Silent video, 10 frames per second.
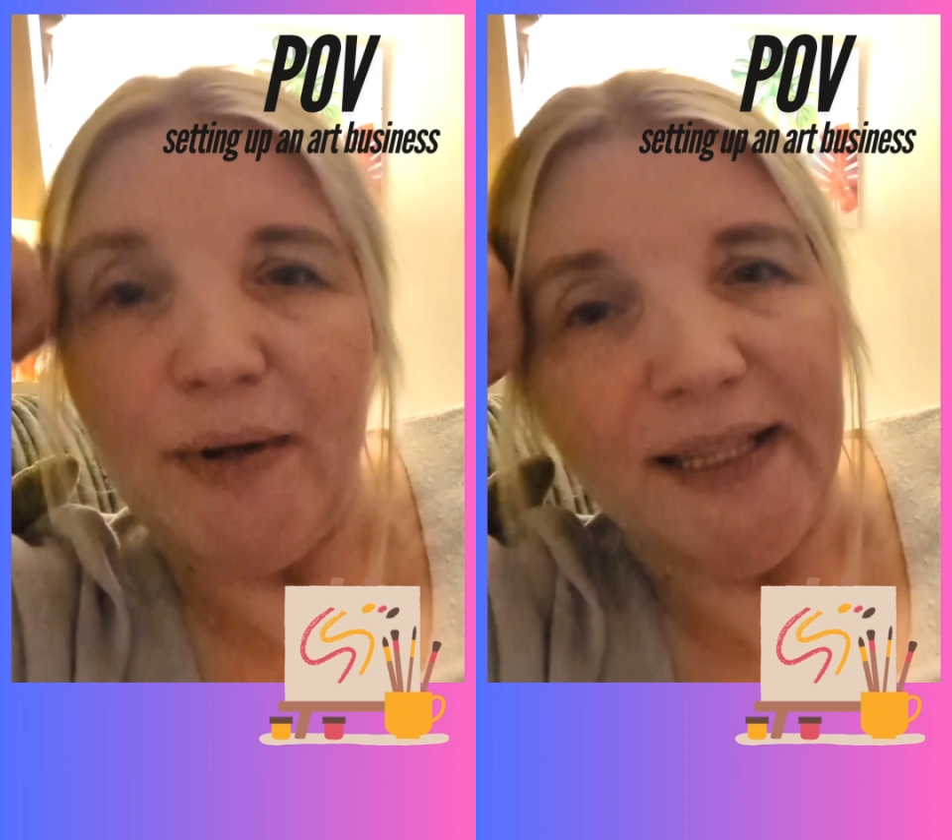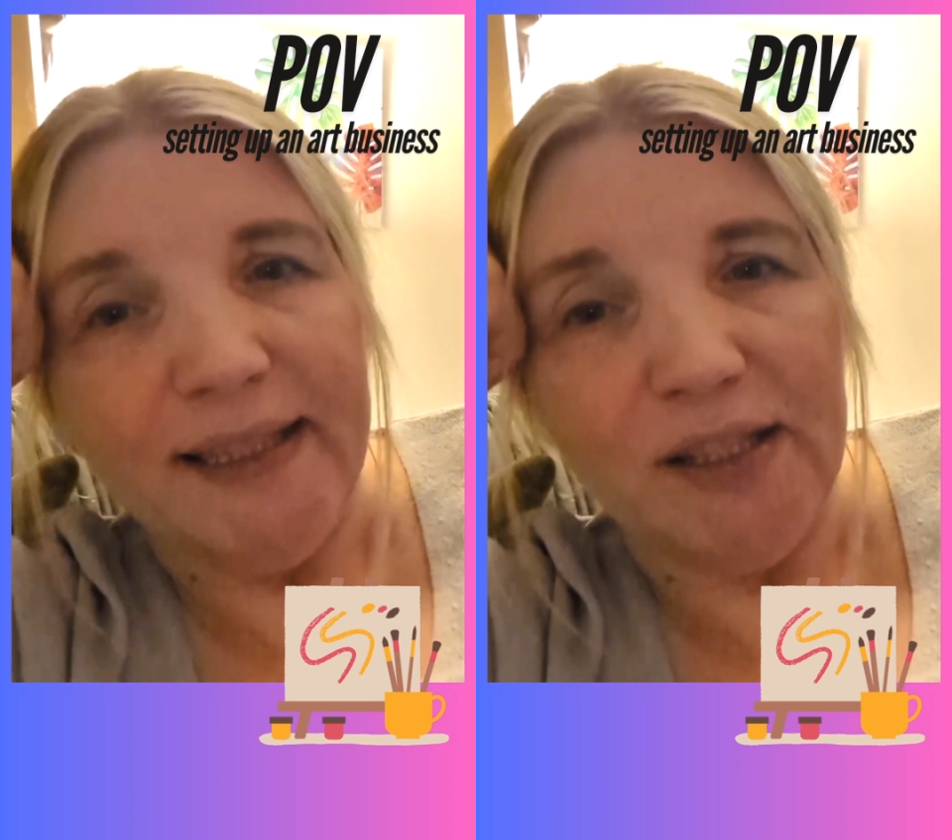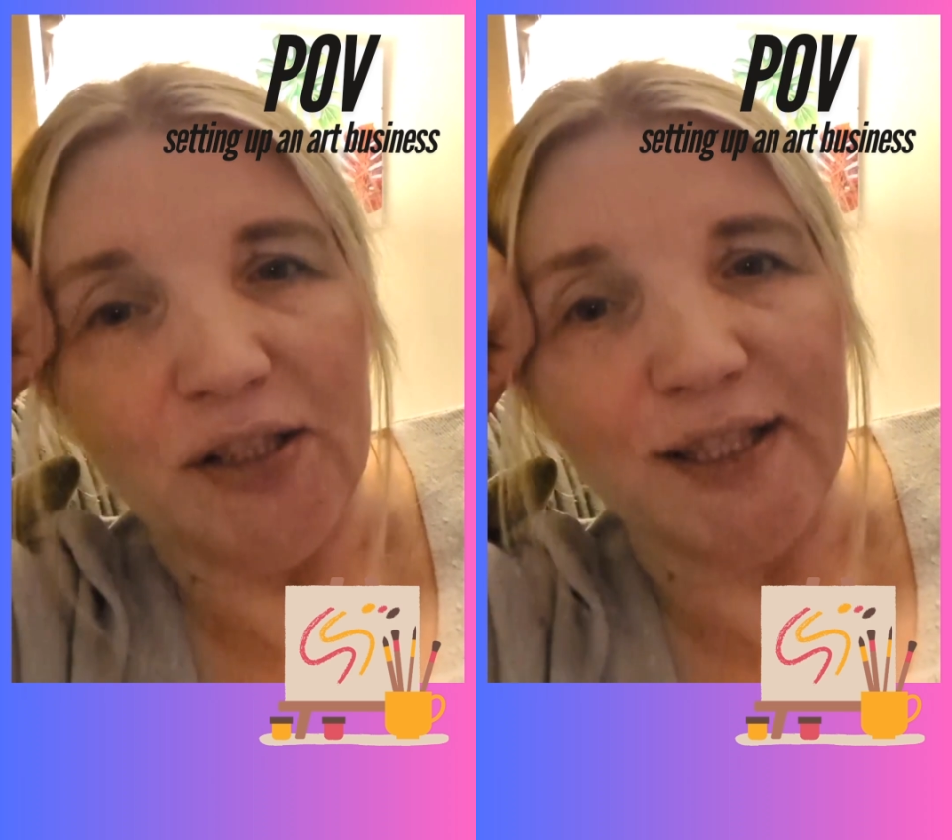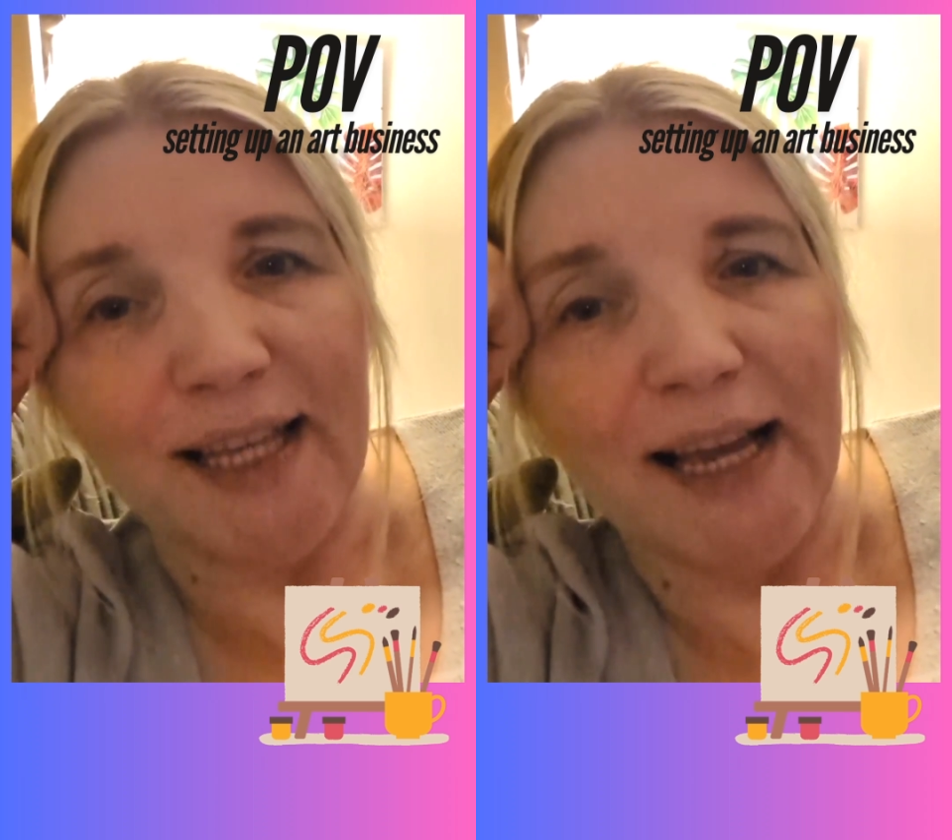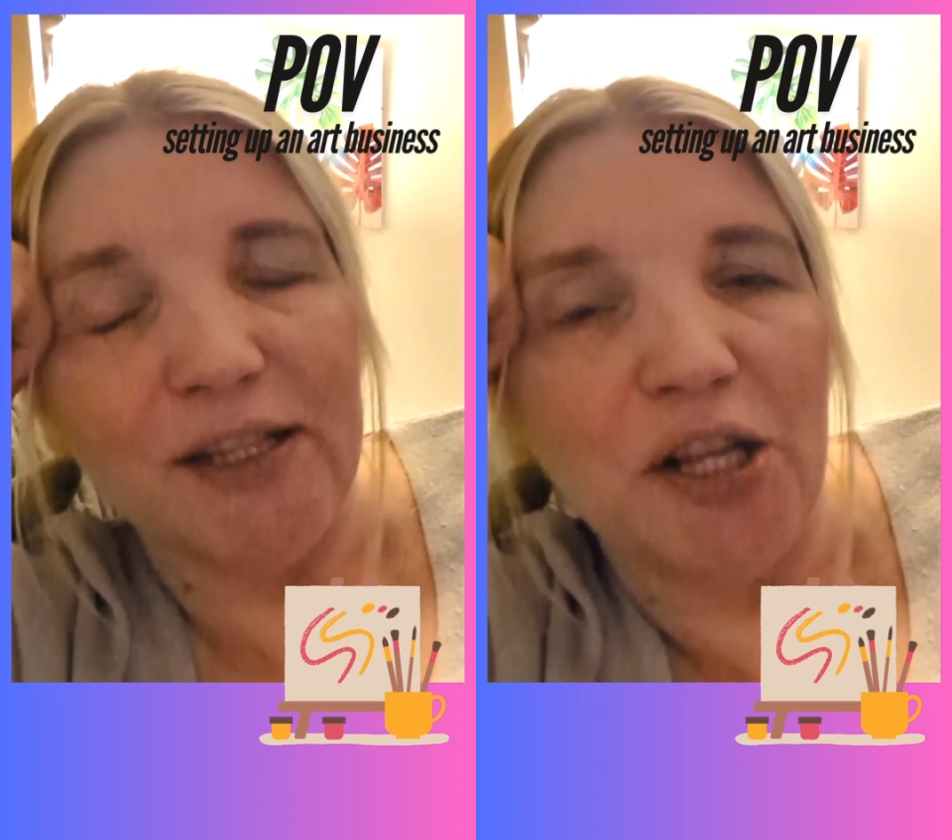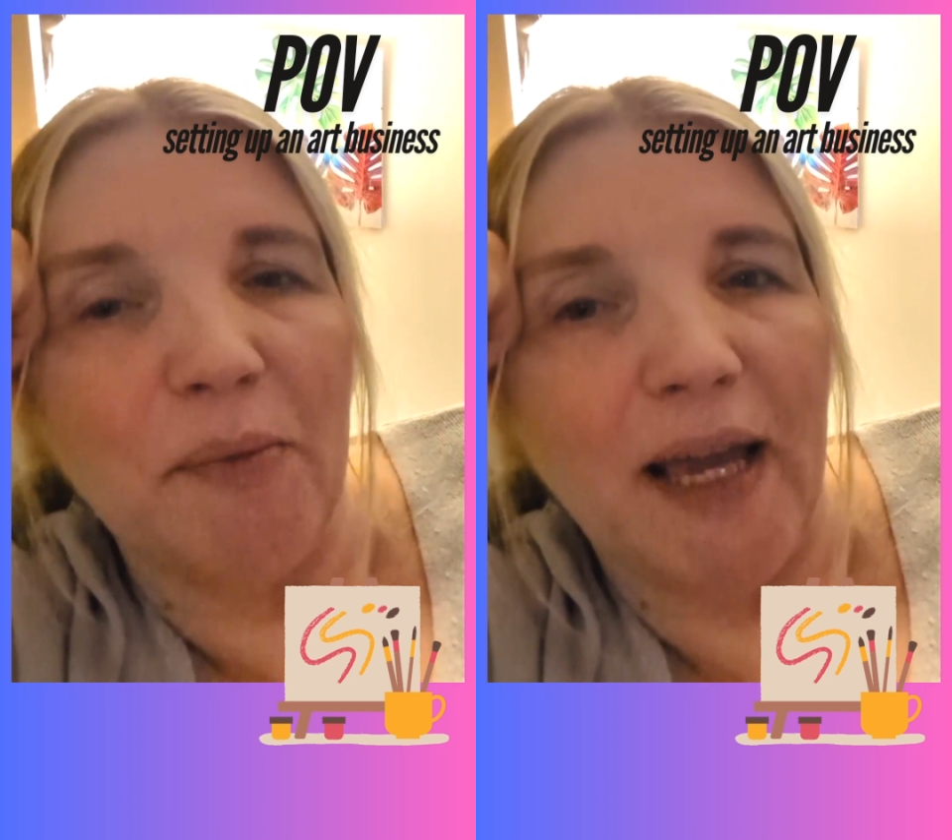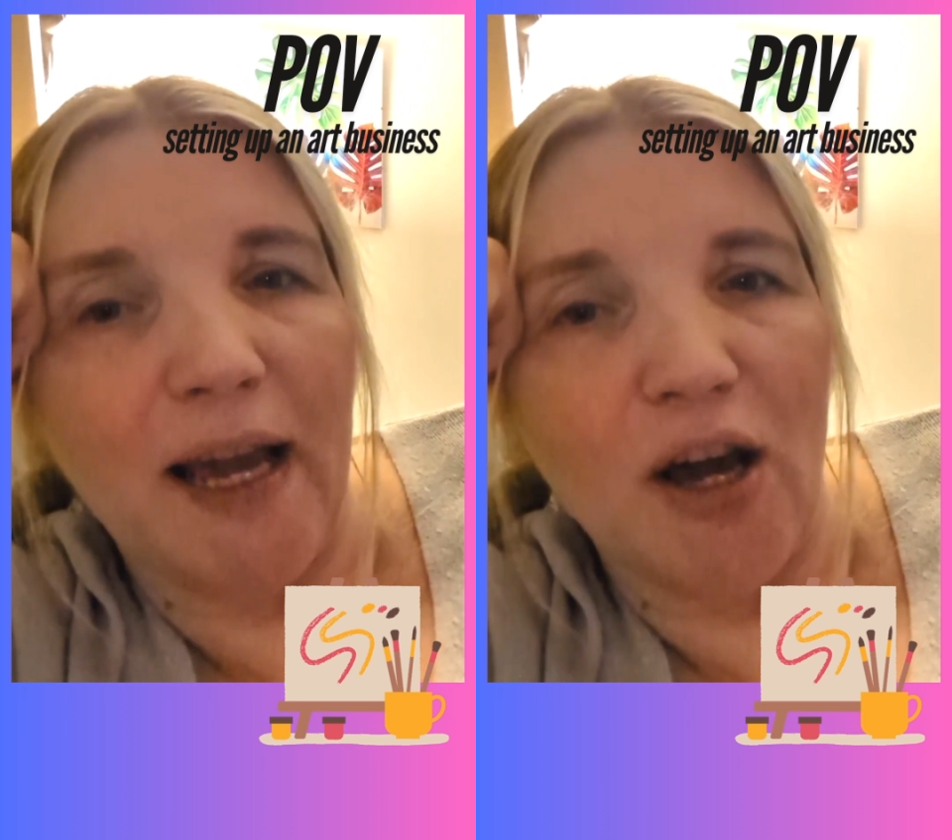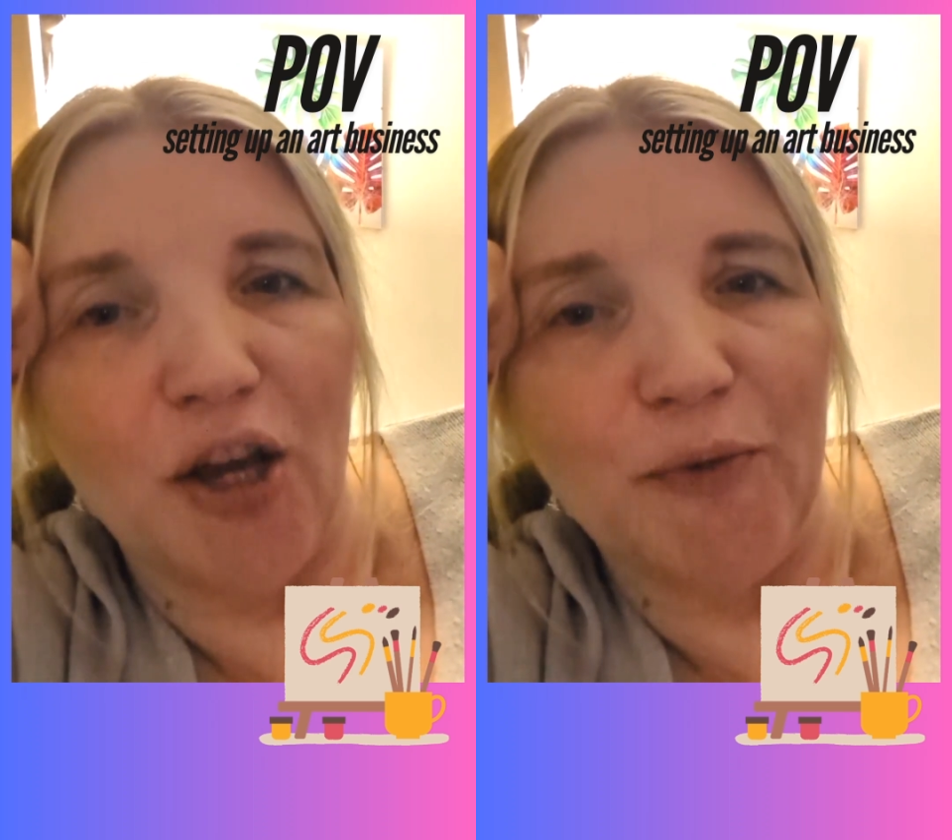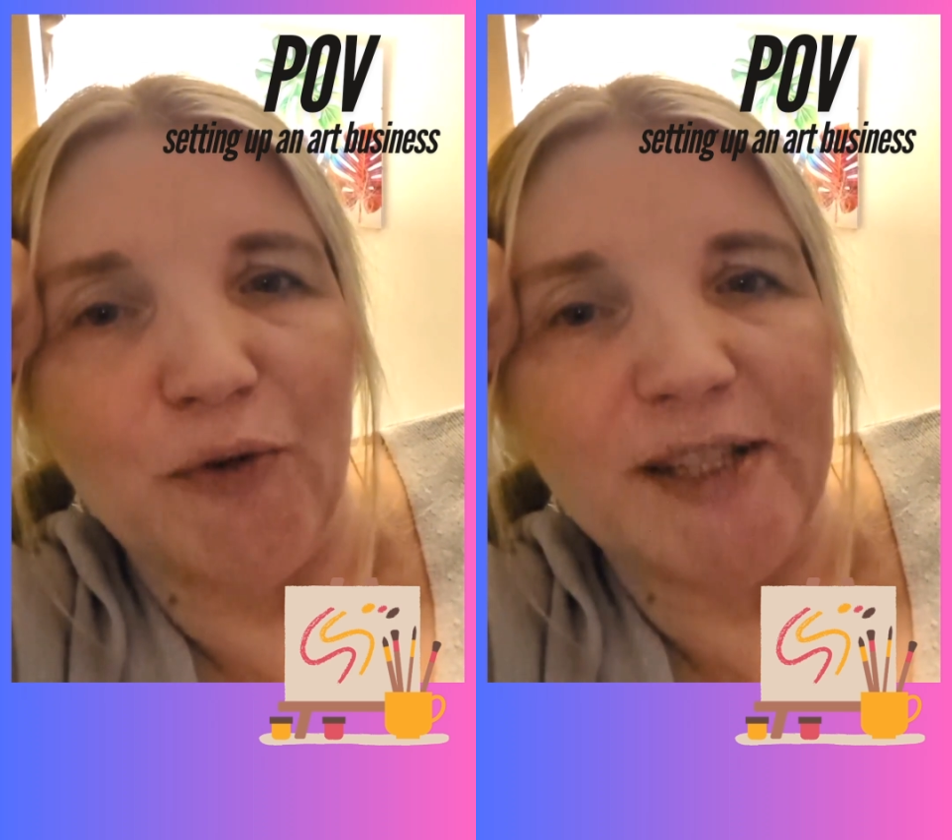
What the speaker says: but this is just catching me at home,